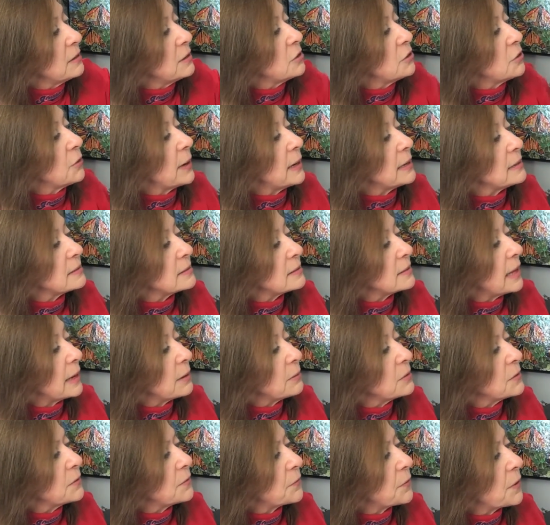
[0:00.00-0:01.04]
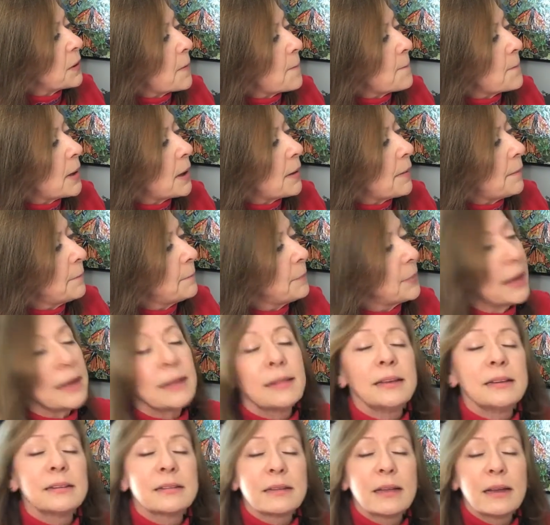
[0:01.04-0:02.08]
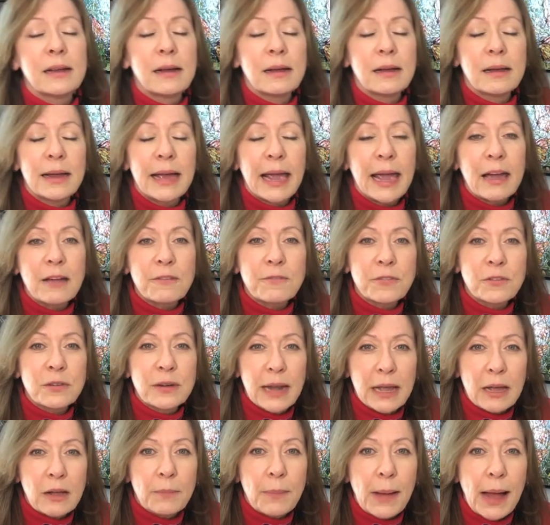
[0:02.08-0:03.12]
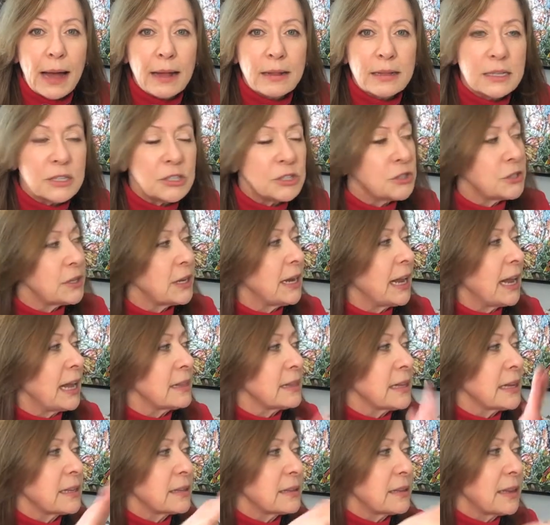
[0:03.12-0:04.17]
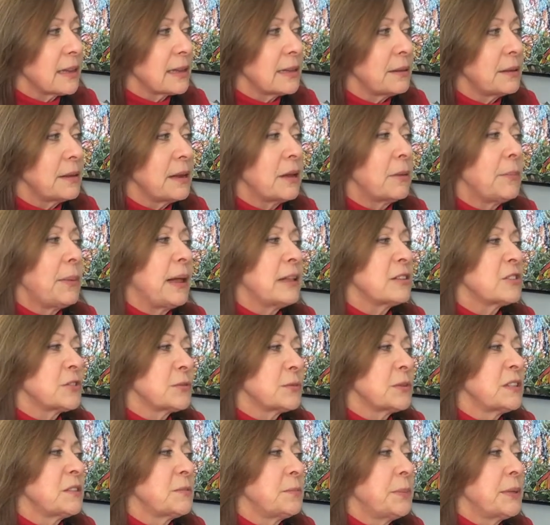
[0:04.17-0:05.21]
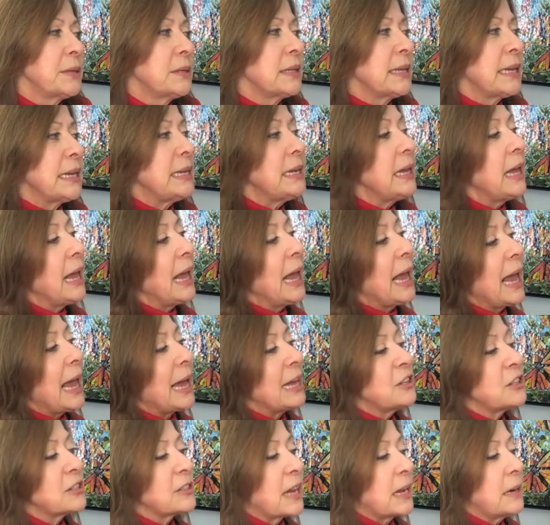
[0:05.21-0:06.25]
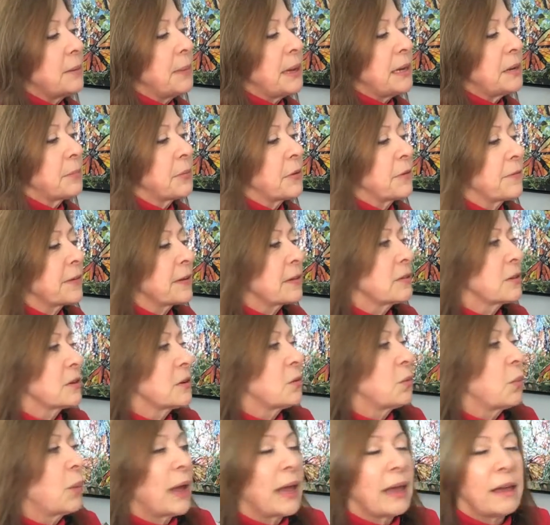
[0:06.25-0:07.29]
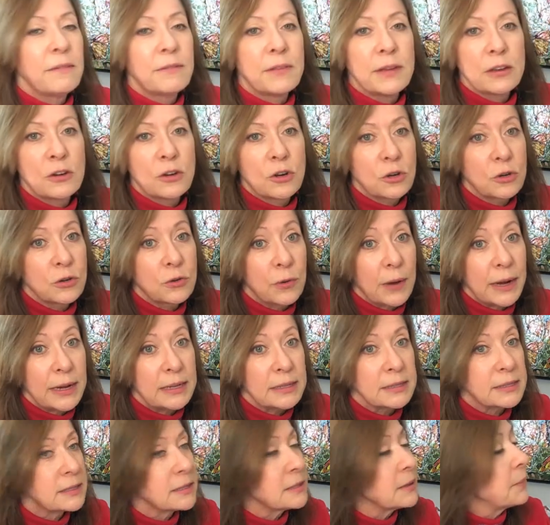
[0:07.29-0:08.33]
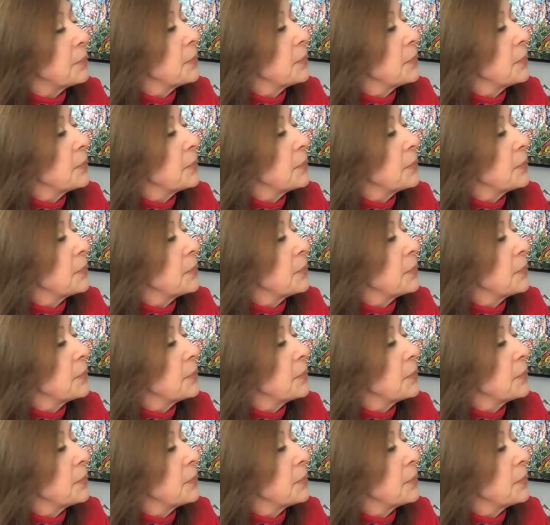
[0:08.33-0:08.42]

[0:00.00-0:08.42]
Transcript: the dress, that was from, I think, ad for nail polish. And it had like the nail polish was spilling and just kind of made a perfect little wave in her dress.